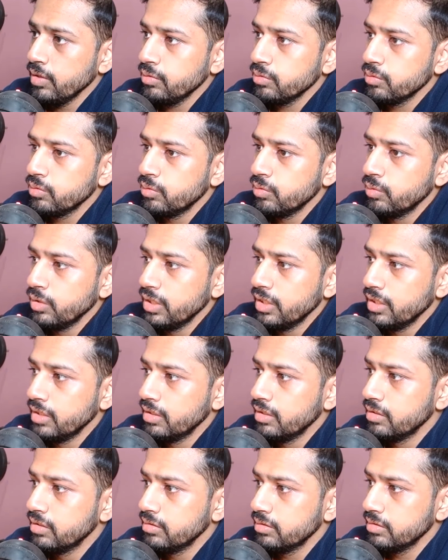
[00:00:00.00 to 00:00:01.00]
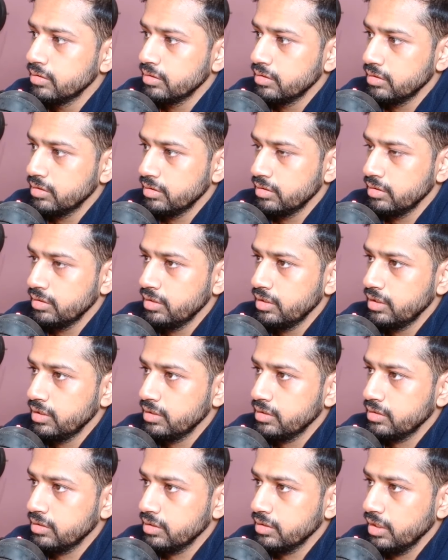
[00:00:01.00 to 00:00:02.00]
go here,
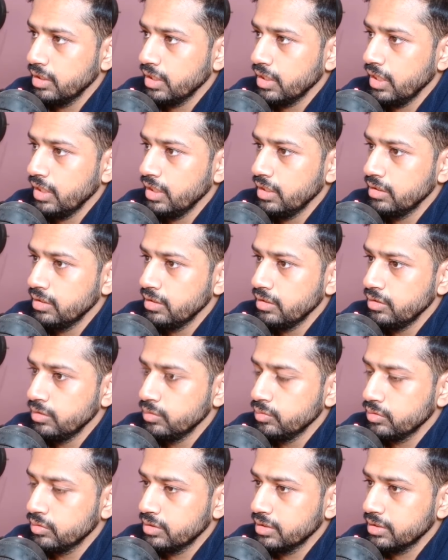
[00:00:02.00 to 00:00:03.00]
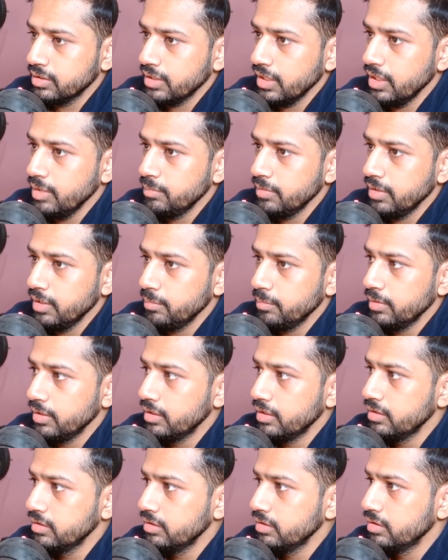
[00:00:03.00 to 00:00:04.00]
let's again use the same name
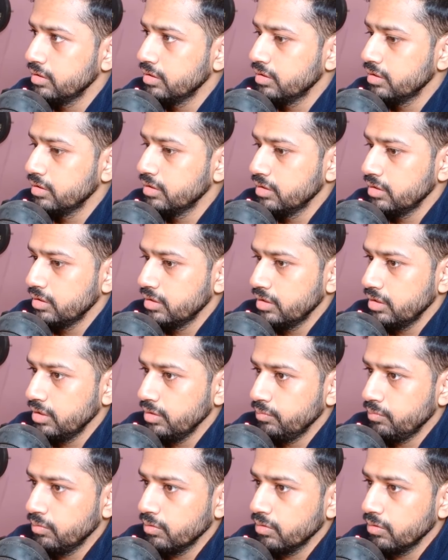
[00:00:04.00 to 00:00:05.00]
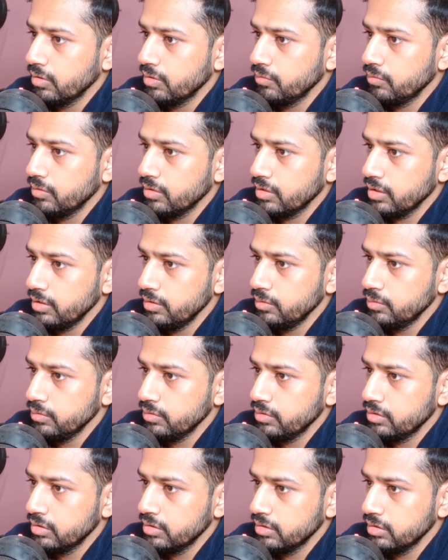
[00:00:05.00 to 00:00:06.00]
here. I forgot what I
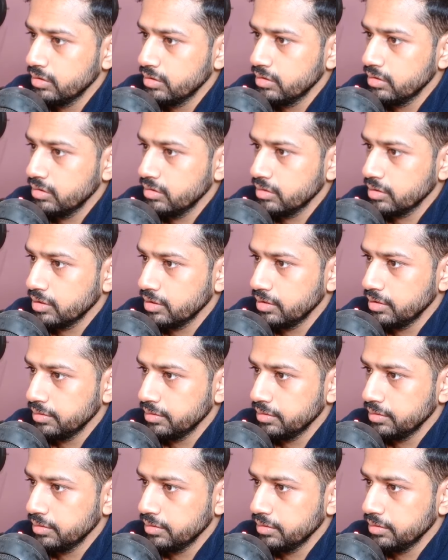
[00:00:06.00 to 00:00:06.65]
used. Okay,